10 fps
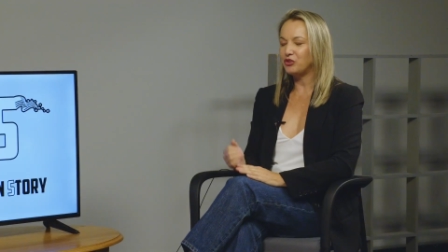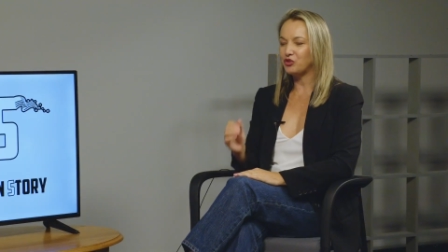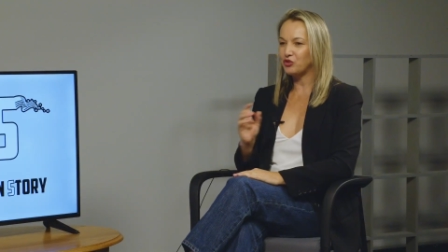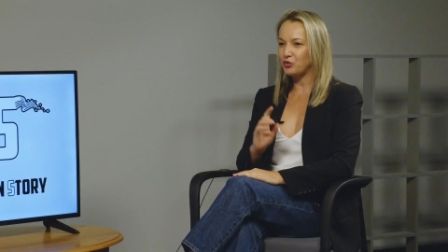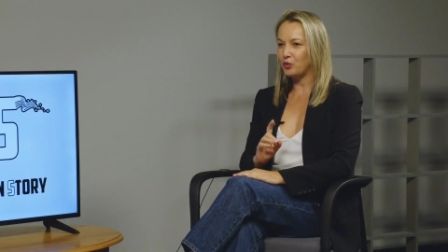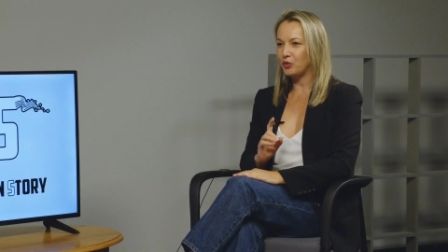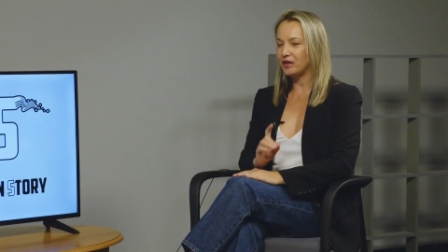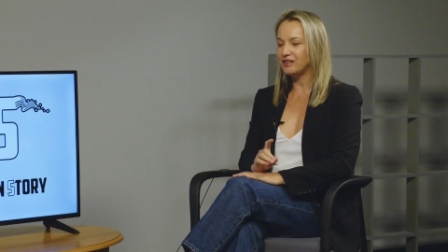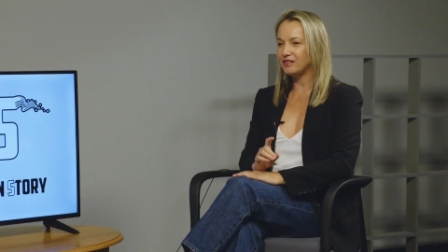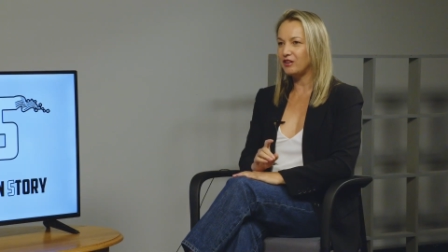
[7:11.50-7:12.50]
store.
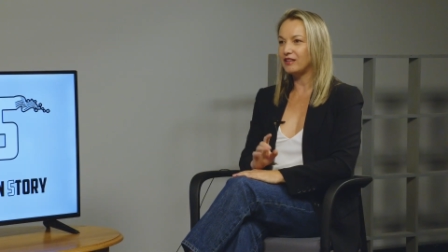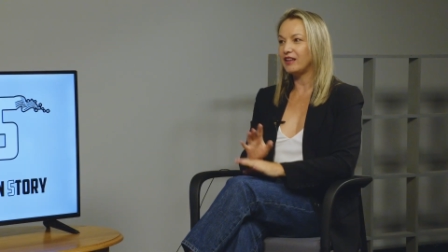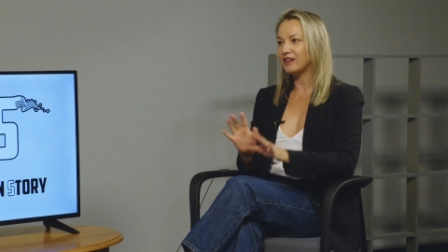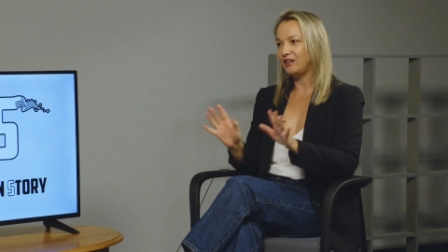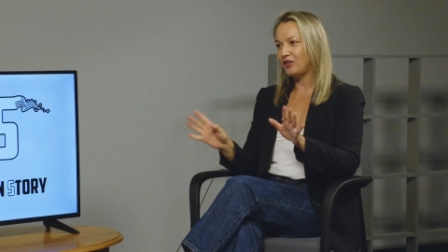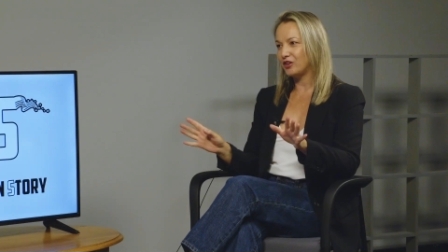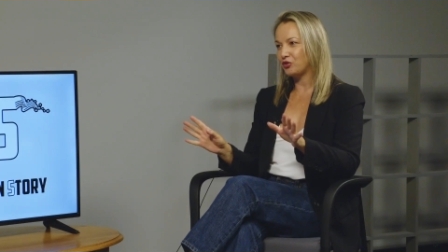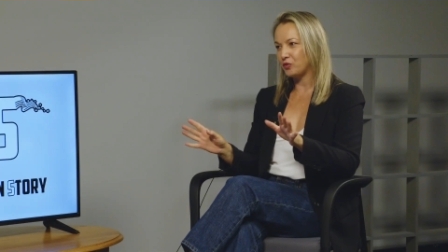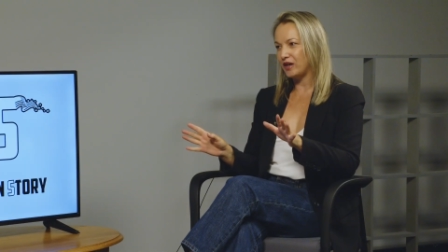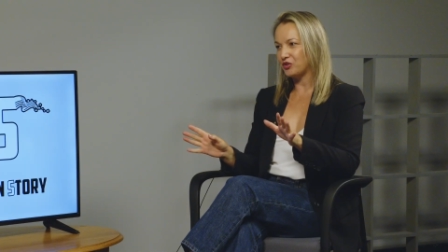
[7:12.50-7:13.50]
It's not like a
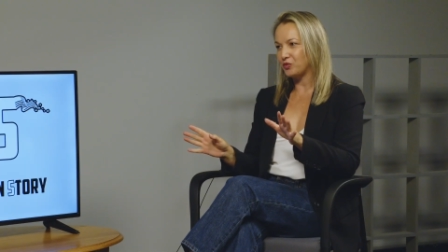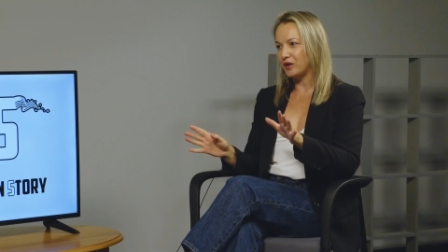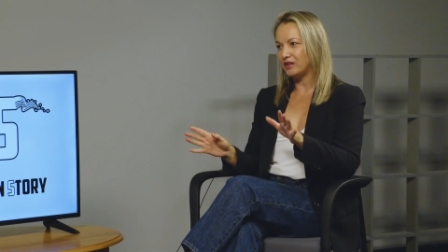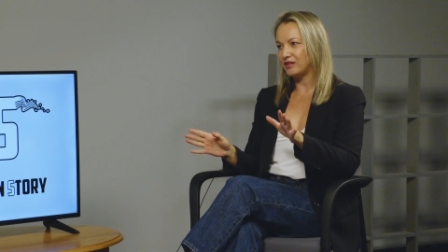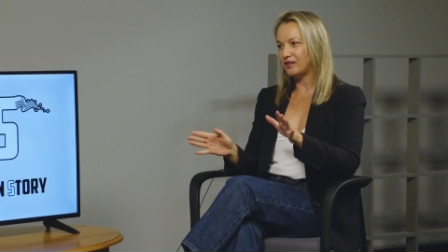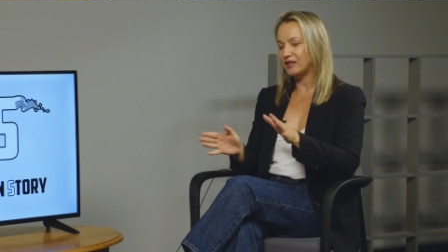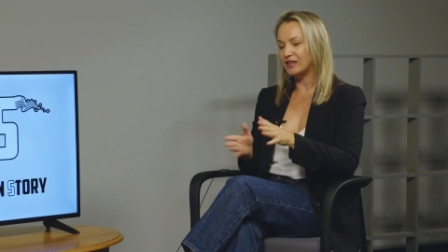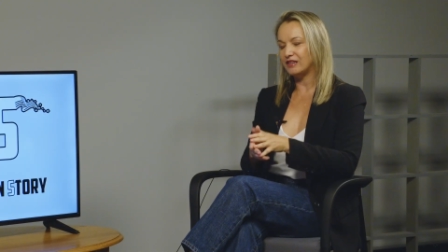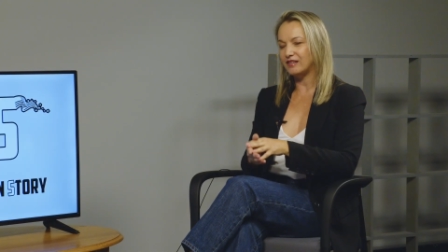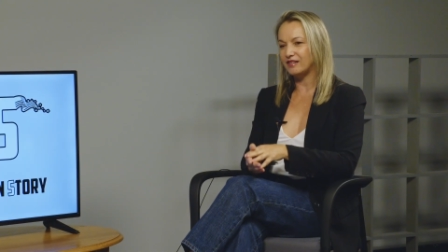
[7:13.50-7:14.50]
large restaurant.
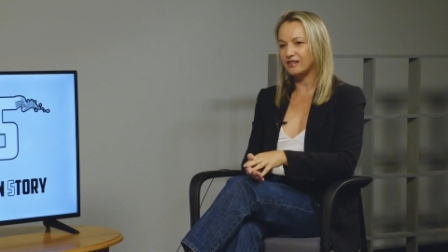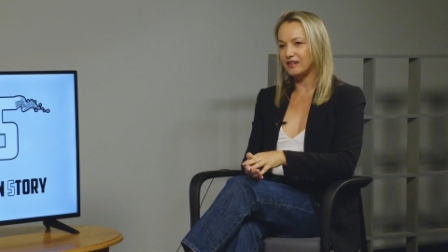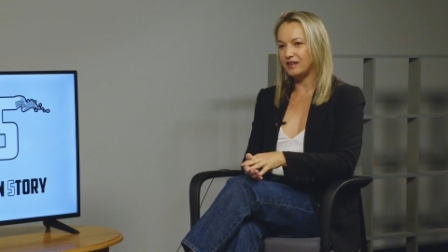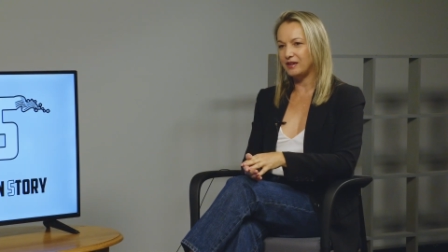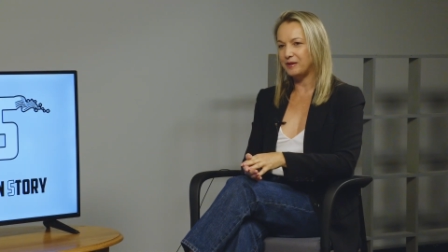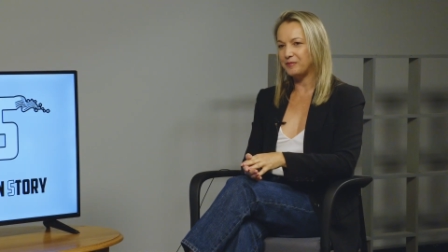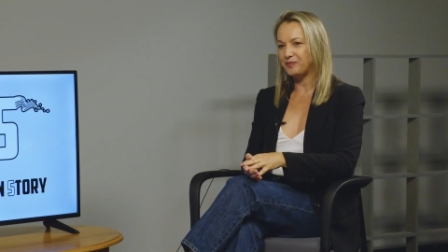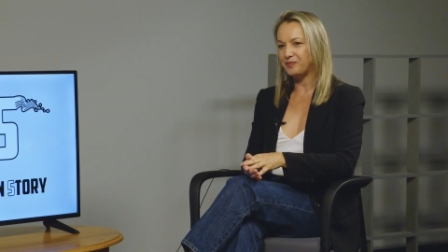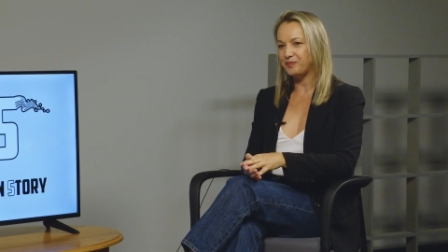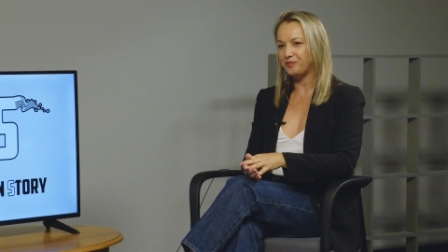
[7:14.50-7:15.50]
It's,
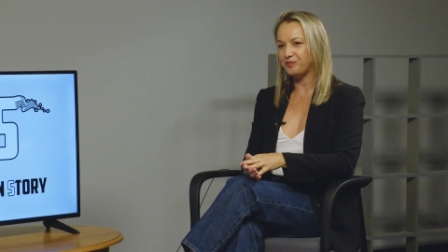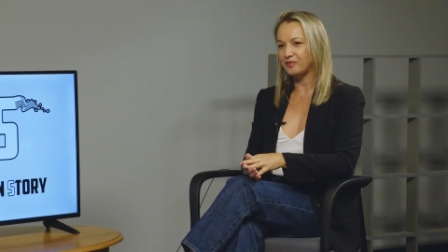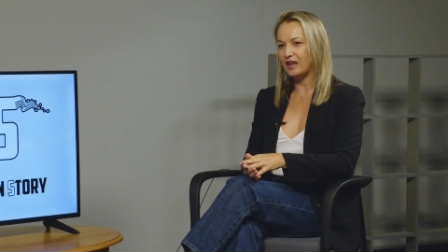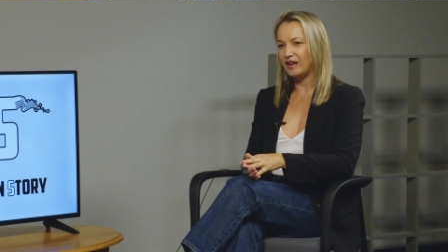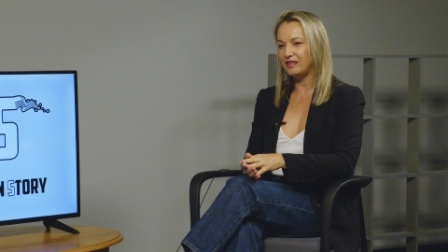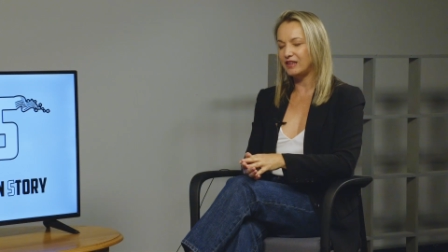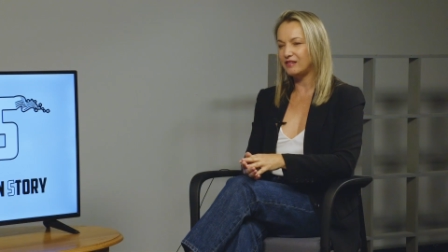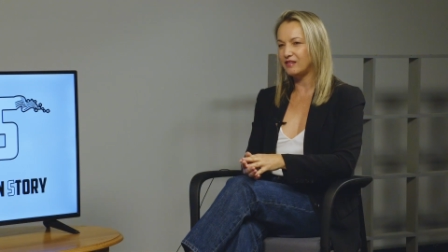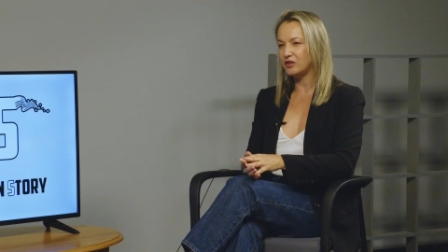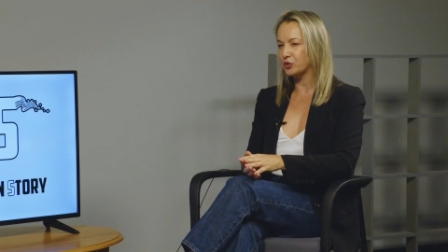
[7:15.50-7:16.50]
I think
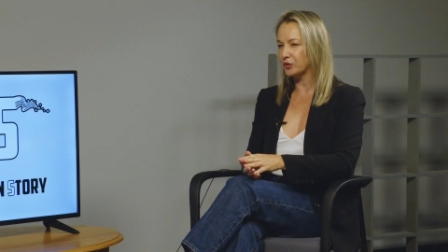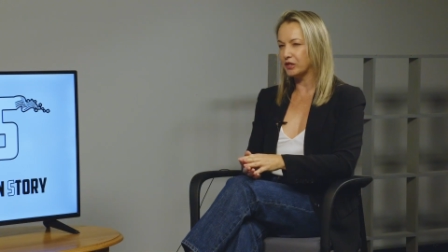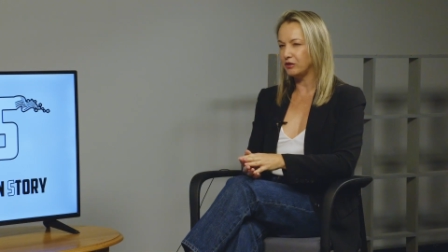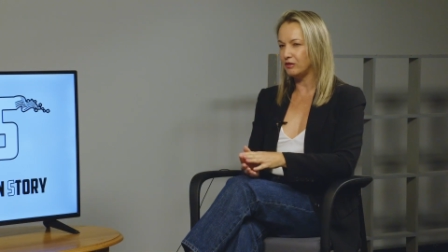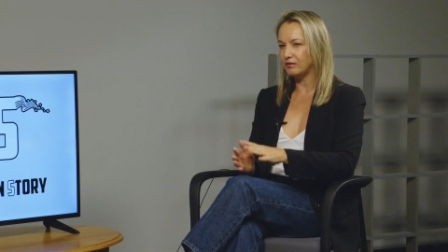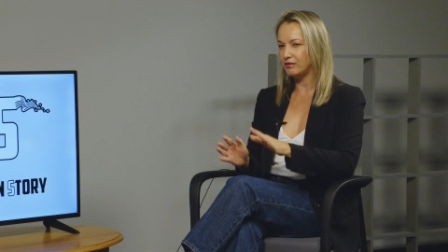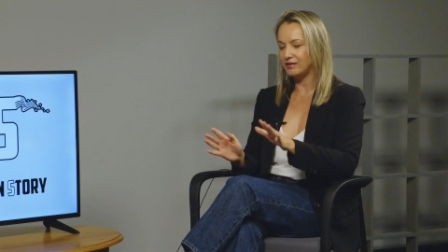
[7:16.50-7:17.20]
it's the Grill.